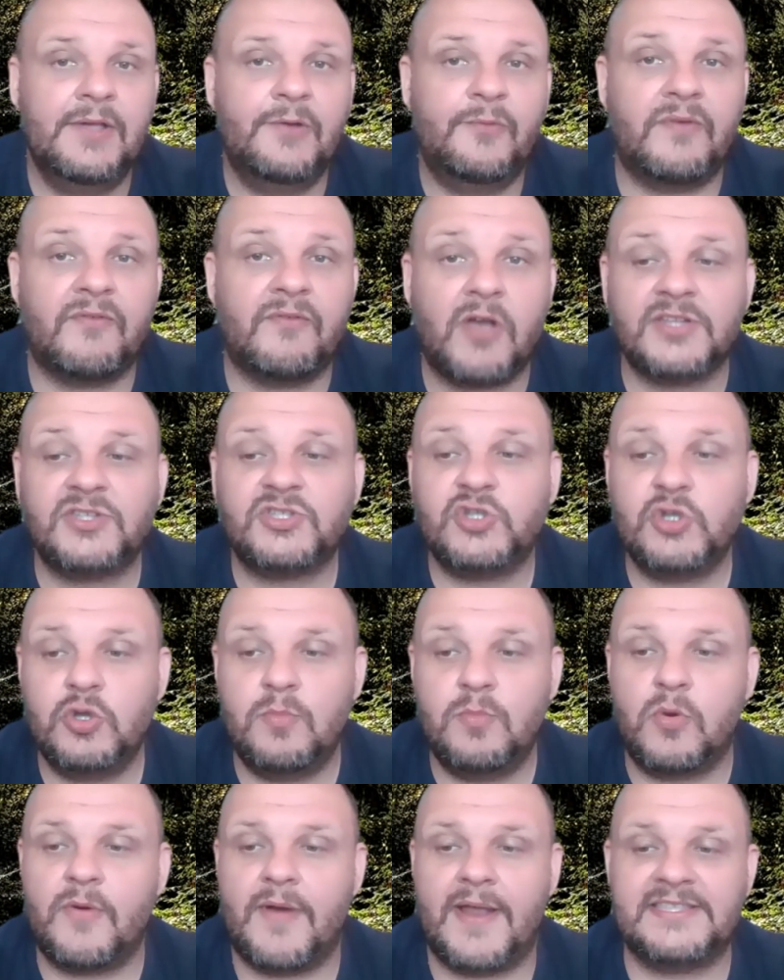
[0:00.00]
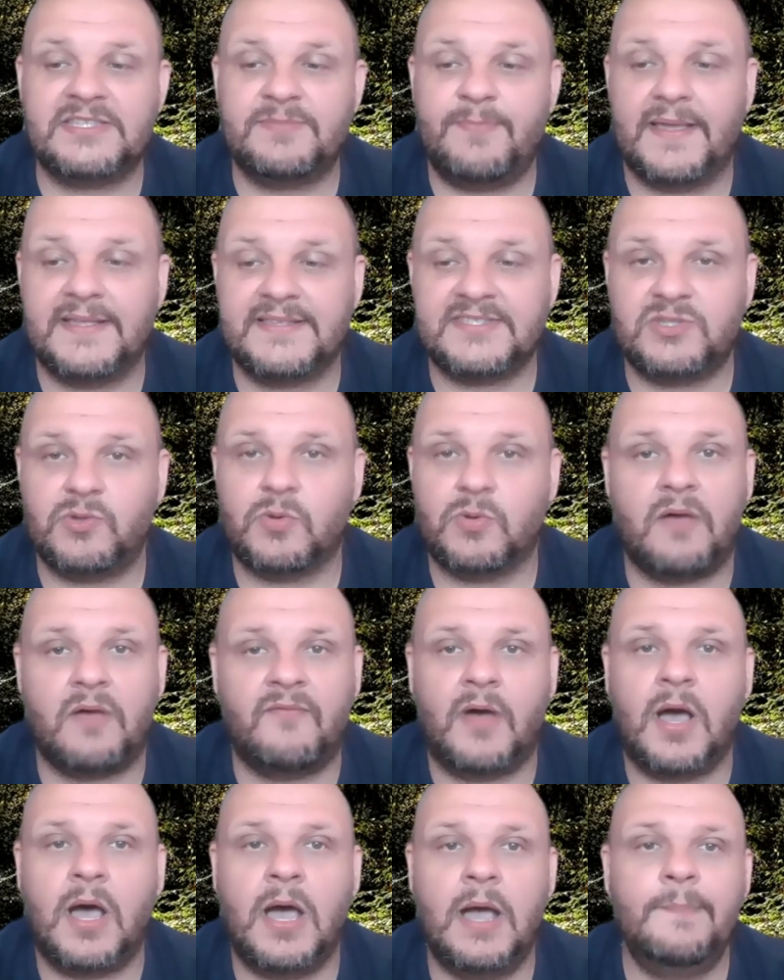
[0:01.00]
We've got two more aspects to
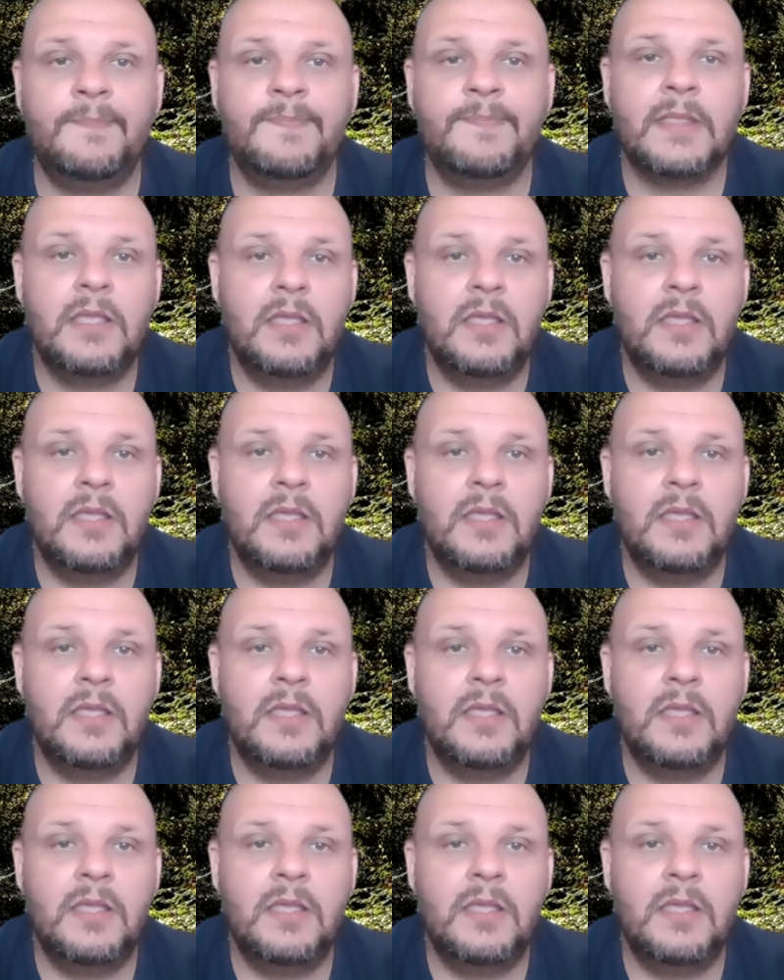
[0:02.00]
cover.